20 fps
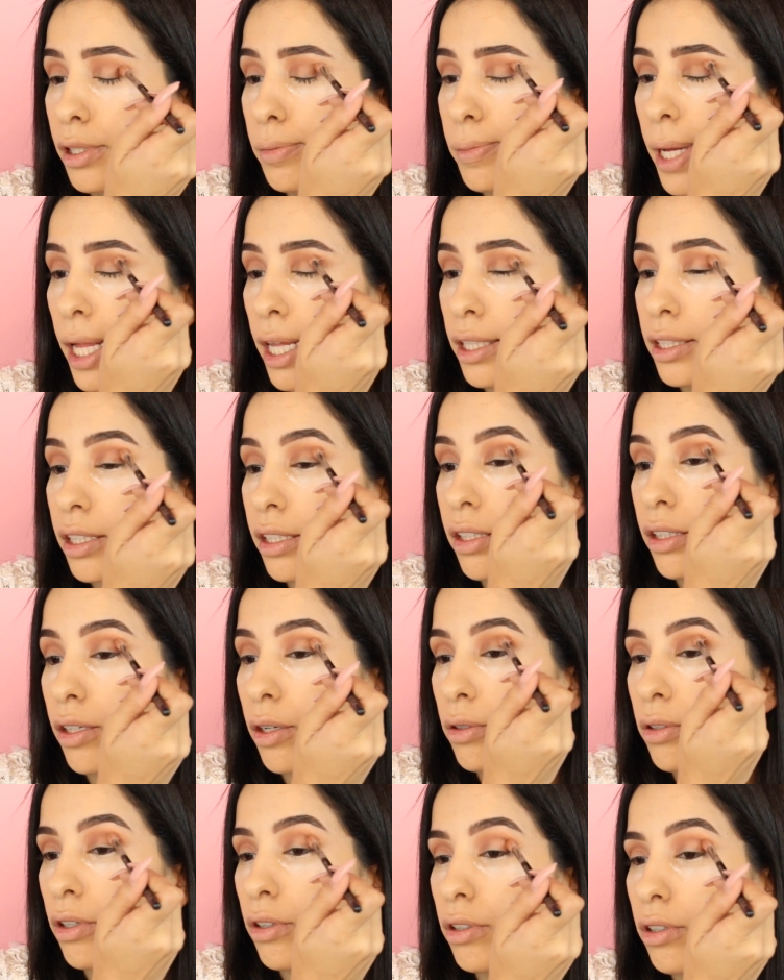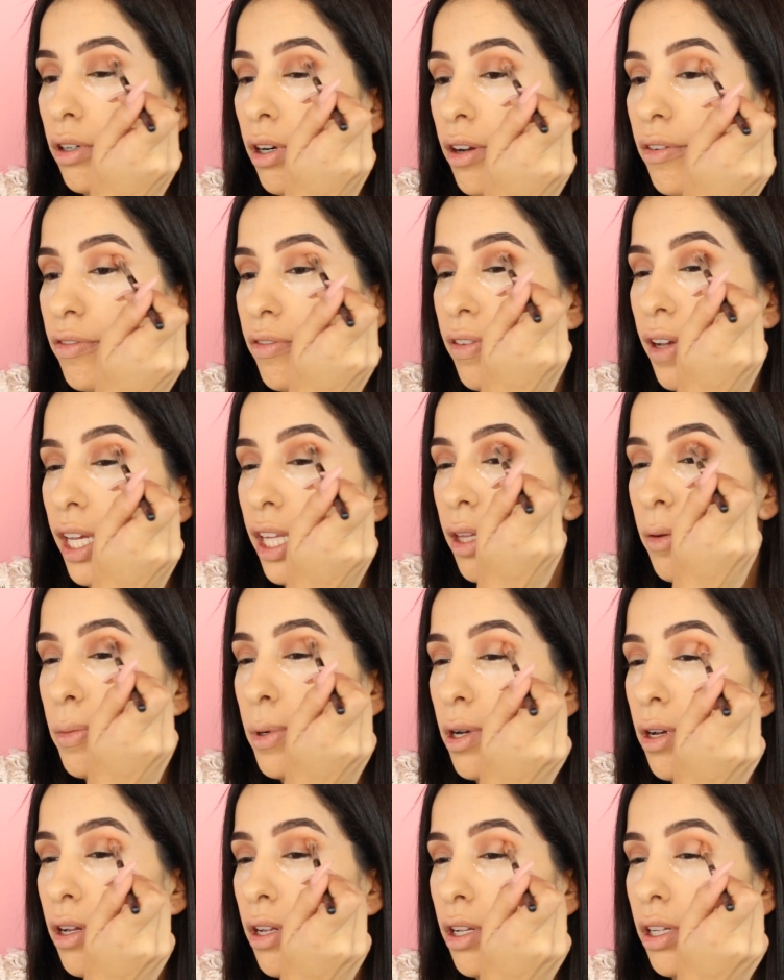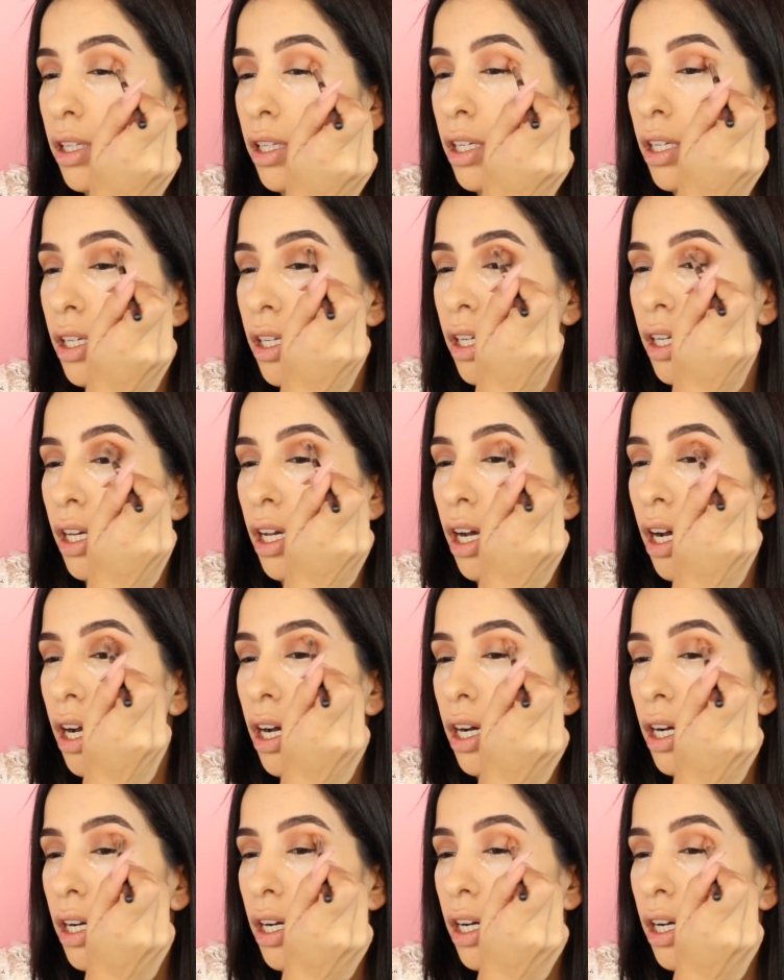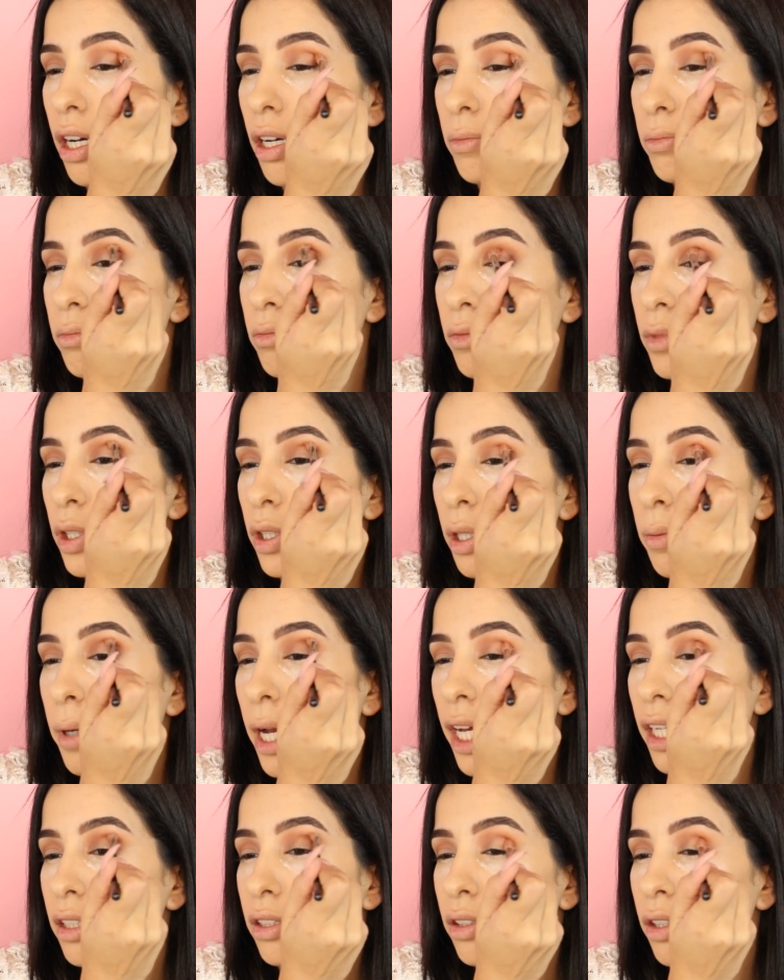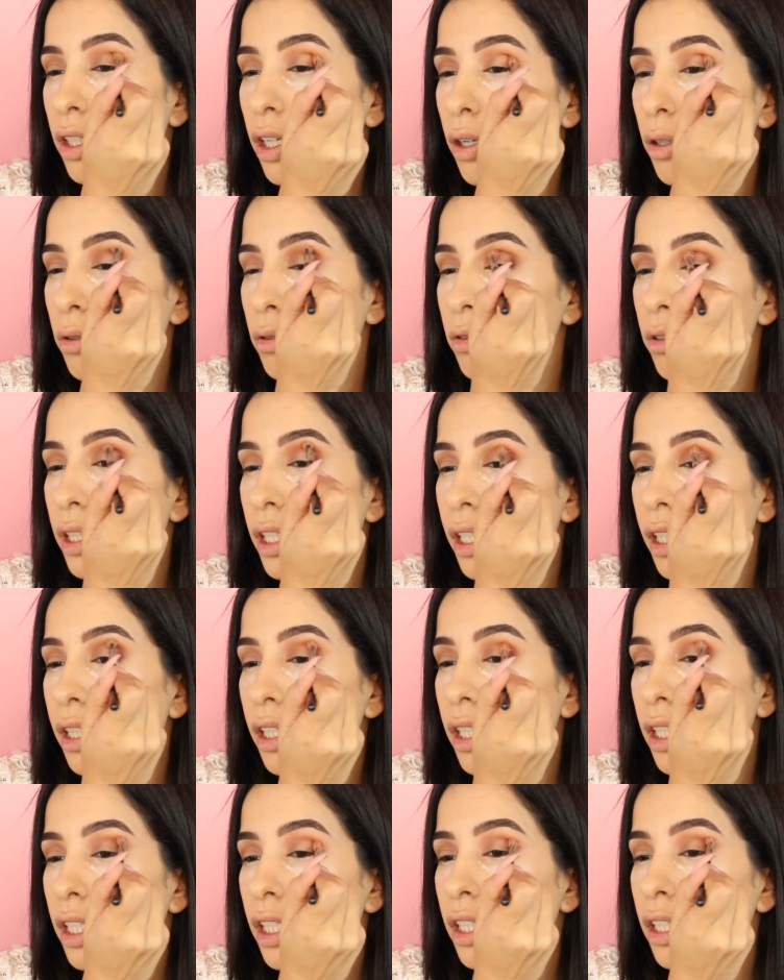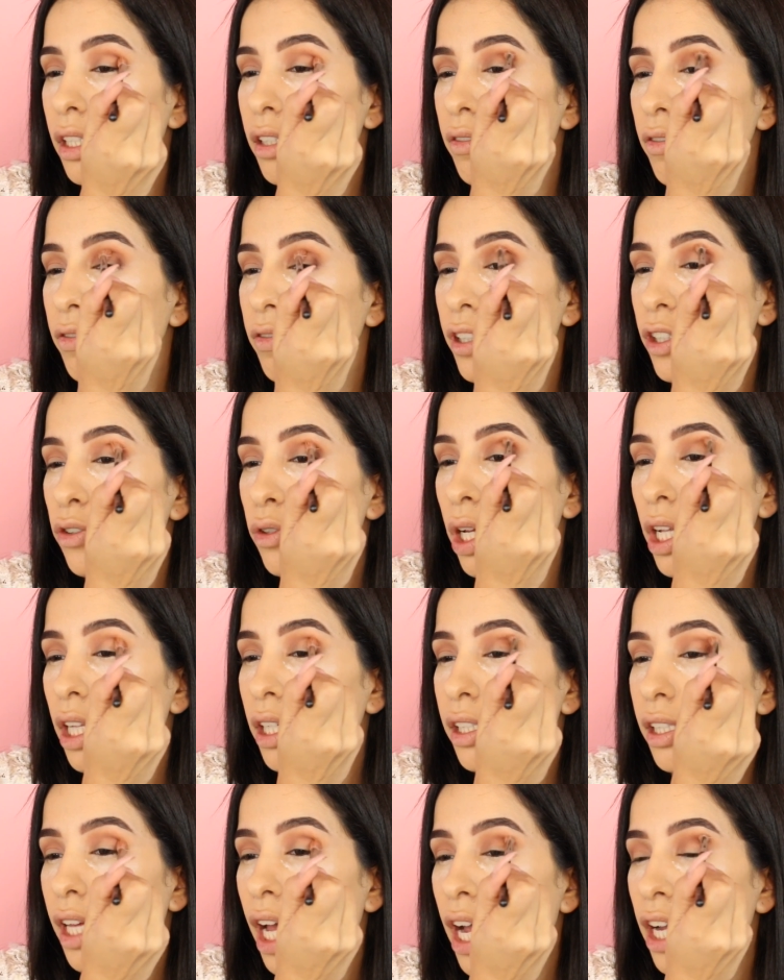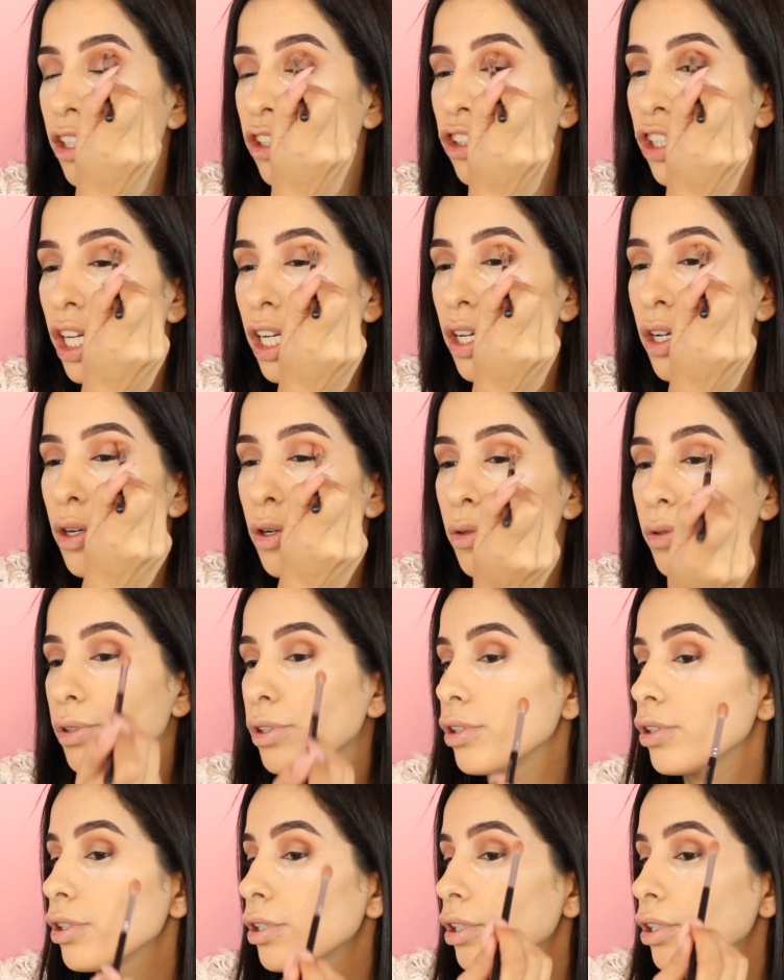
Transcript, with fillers: this palette is no longer available, um you can buy it, you know, as individuals eyeshadows.